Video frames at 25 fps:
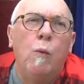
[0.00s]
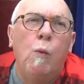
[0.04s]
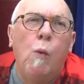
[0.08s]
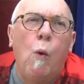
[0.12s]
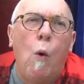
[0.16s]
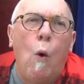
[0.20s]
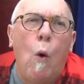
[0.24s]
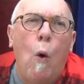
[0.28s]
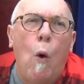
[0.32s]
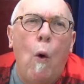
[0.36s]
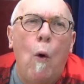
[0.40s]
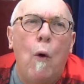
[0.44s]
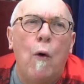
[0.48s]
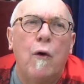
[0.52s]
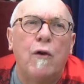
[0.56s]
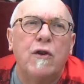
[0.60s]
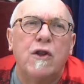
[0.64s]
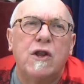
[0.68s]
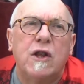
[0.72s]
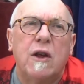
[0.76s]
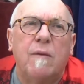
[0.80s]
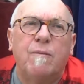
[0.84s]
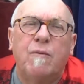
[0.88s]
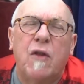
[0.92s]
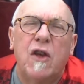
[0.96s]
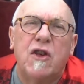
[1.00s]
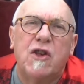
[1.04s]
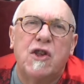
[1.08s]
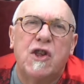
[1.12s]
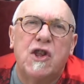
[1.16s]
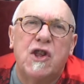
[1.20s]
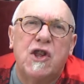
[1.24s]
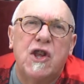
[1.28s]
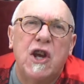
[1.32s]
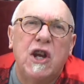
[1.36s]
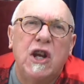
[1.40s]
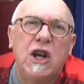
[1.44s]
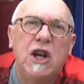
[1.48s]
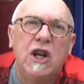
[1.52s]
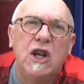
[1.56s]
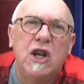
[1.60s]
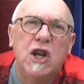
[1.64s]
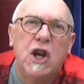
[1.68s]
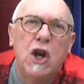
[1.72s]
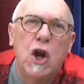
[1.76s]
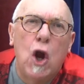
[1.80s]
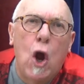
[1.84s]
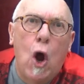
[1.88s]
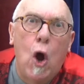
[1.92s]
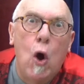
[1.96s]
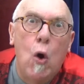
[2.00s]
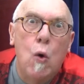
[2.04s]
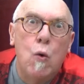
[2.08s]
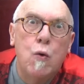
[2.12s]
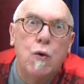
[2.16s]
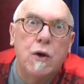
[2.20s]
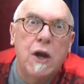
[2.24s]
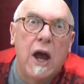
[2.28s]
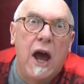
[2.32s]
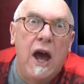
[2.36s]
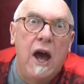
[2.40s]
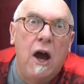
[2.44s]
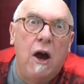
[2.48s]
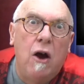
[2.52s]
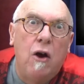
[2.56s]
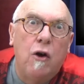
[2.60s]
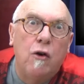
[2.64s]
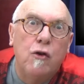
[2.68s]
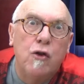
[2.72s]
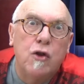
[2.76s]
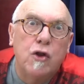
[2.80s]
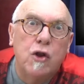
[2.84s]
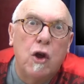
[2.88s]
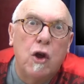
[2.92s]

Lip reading: roars of the seedy hotels